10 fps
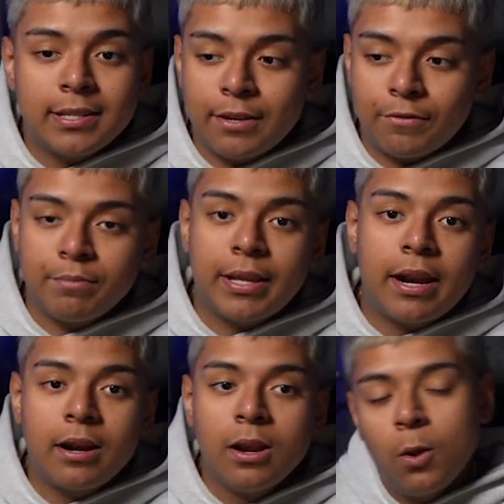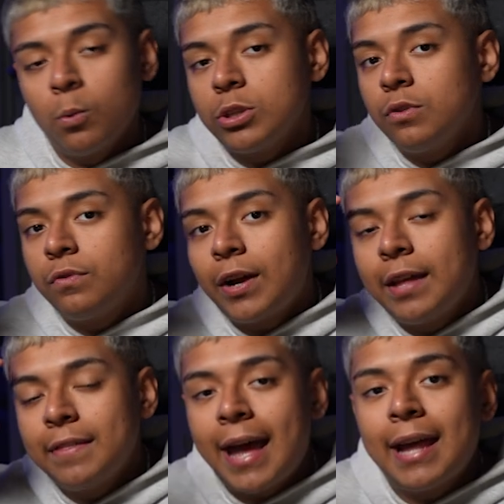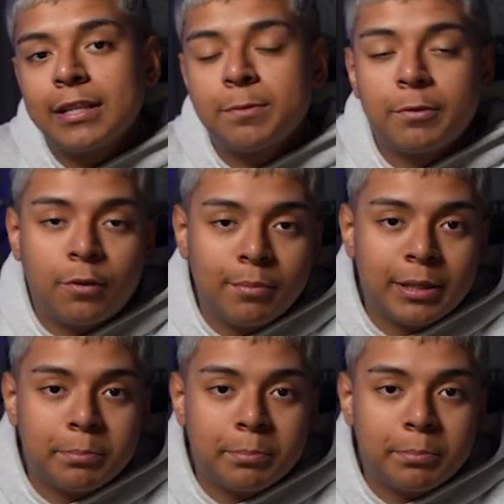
Then from there, once you find the ad that's performing